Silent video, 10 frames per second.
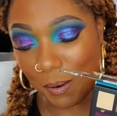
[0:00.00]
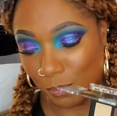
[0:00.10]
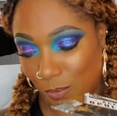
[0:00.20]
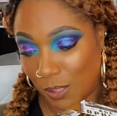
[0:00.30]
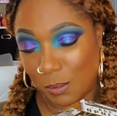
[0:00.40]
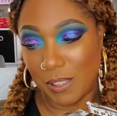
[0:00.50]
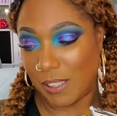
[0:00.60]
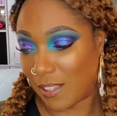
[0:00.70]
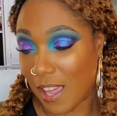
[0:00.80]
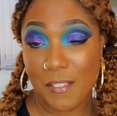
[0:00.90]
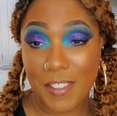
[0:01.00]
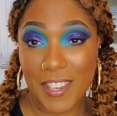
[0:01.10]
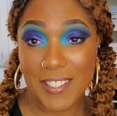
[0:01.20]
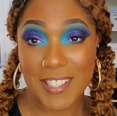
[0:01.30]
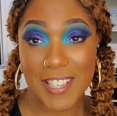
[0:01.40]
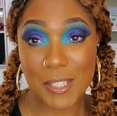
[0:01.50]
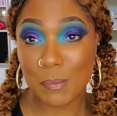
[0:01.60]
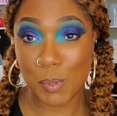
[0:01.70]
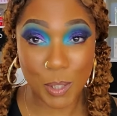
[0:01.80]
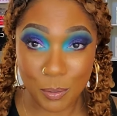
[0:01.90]
really, really love it. It's
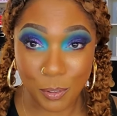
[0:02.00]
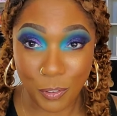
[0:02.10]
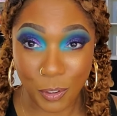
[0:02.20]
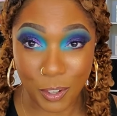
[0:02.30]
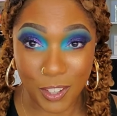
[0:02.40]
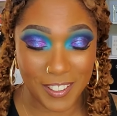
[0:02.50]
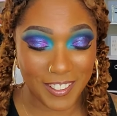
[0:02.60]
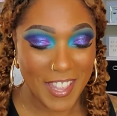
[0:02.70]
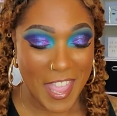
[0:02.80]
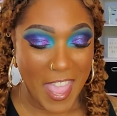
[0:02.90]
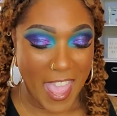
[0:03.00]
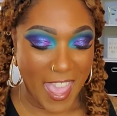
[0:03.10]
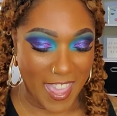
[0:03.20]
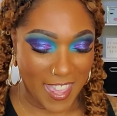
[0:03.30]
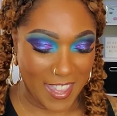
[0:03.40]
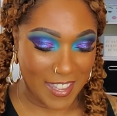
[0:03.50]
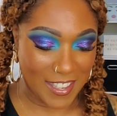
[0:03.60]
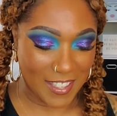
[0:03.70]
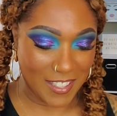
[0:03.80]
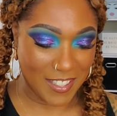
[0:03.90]
beautiful.
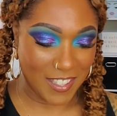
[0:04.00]
And,